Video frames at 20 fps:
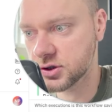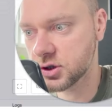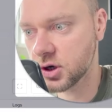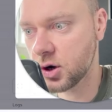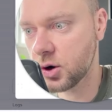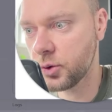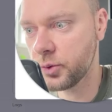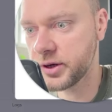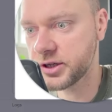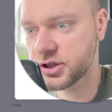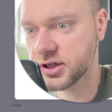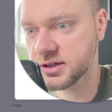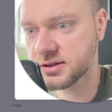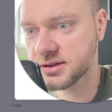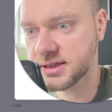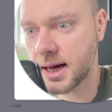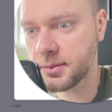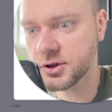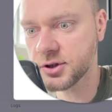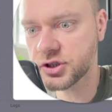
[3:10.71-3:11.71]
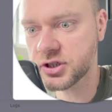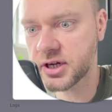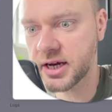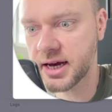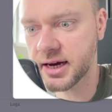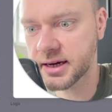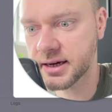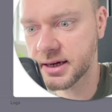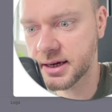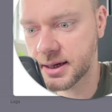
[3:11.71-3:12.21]
So we just double
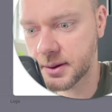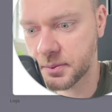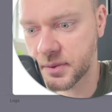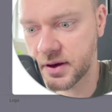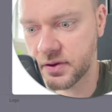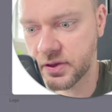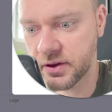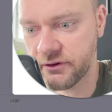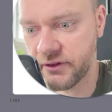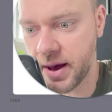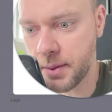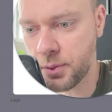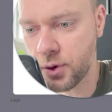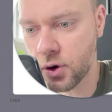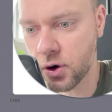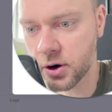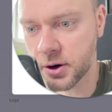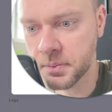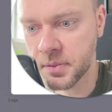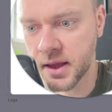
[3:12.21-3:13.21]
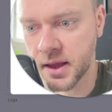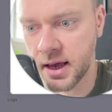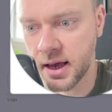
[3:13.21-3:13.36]
check in the webhook.